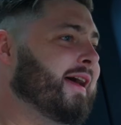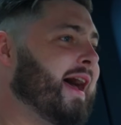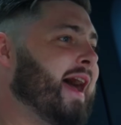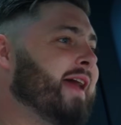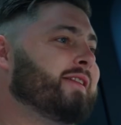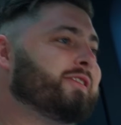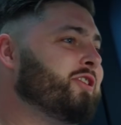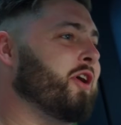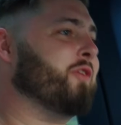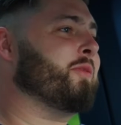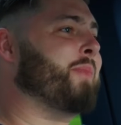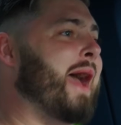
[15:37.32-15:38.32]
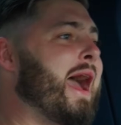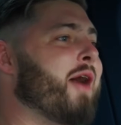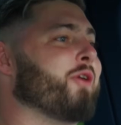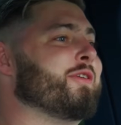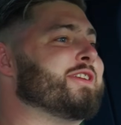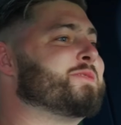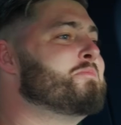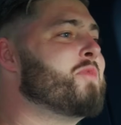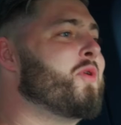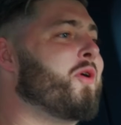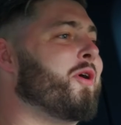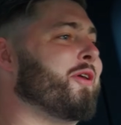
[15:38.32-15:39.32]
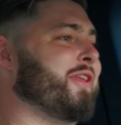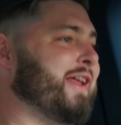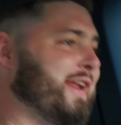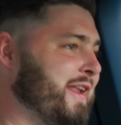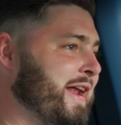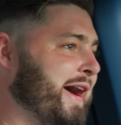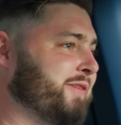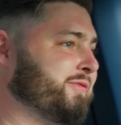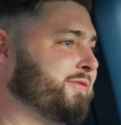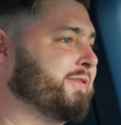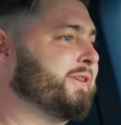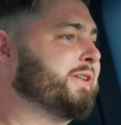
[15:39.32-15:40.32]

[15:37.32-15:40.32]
And, you know, the power is more than enough.